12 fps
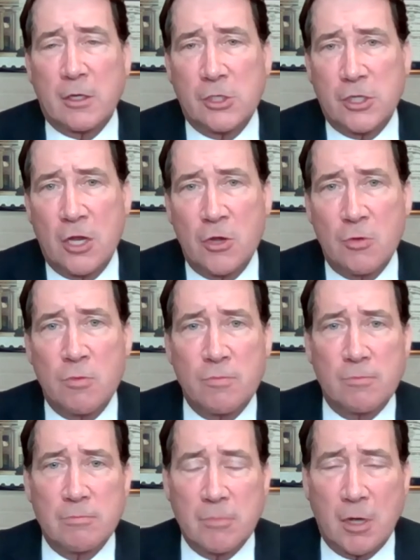continue
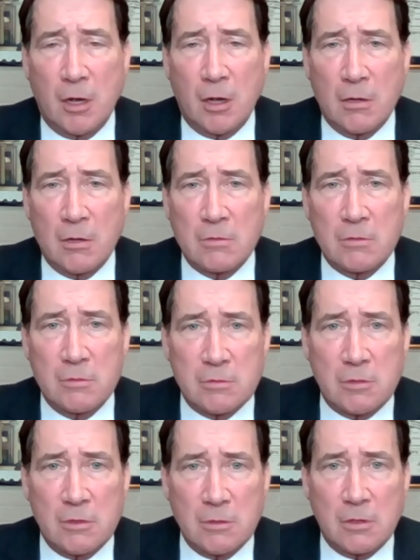
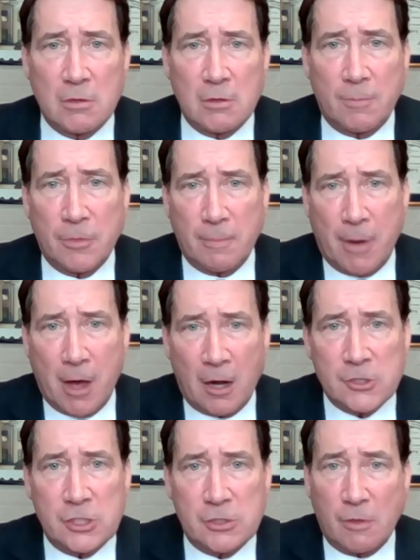the
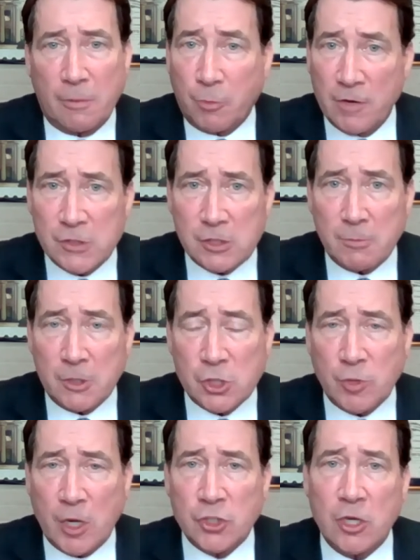policies of the previous
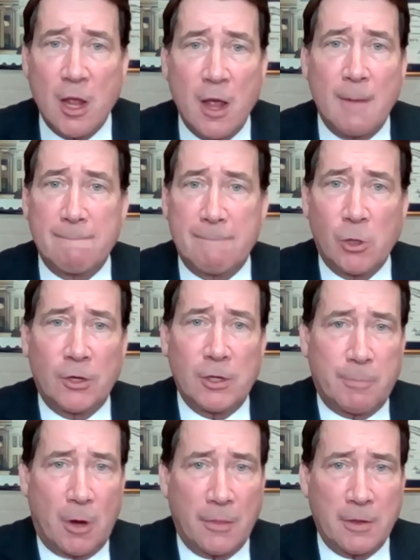administration, build
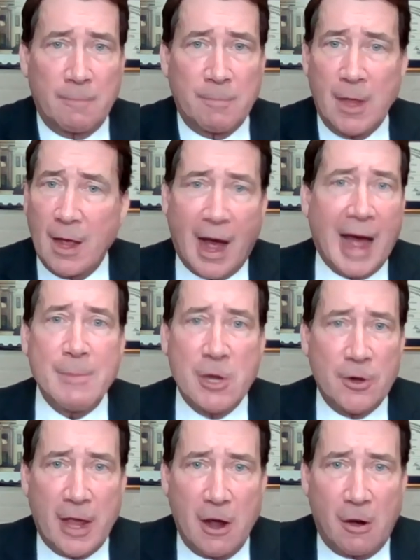upon them, I'm
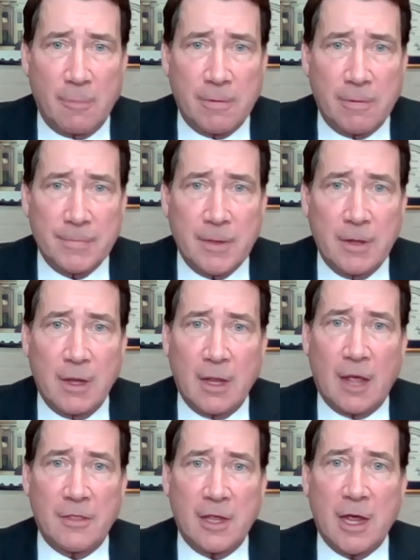here to help.
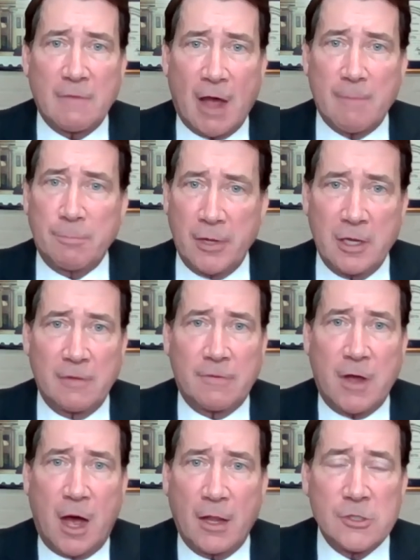And I think I've got plenty of
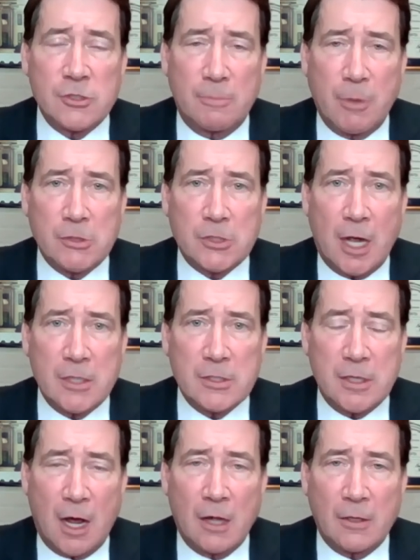colleagues on both sides
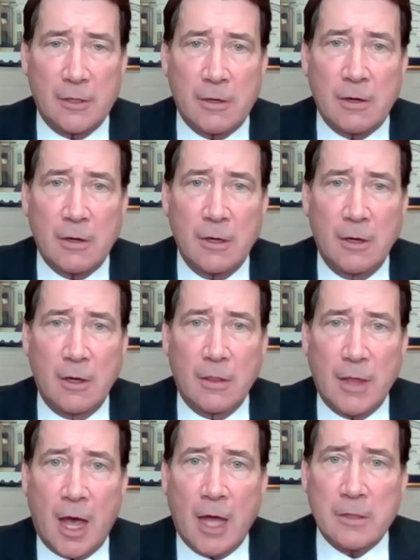of the aisle here
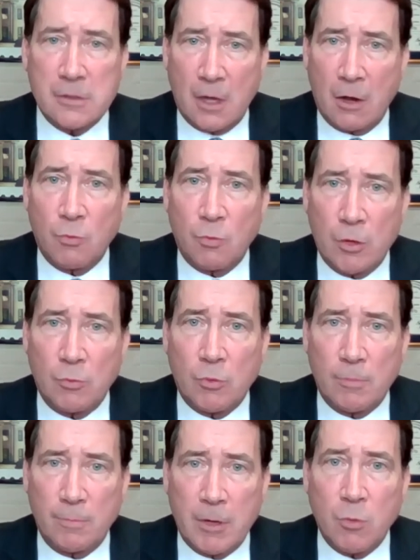that
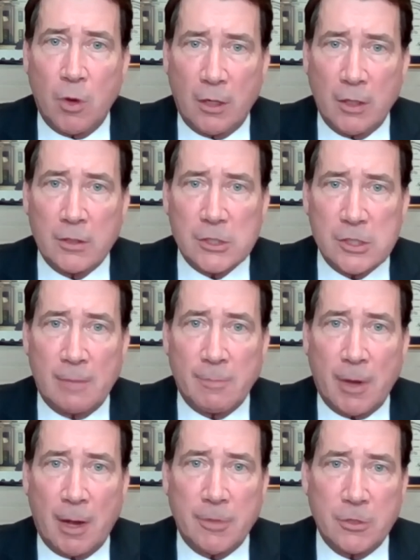would be willing to step
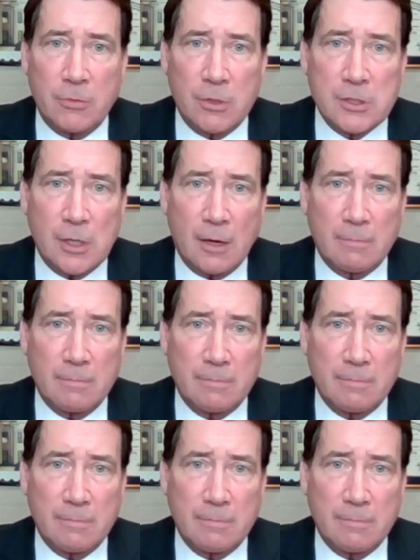up and do the same.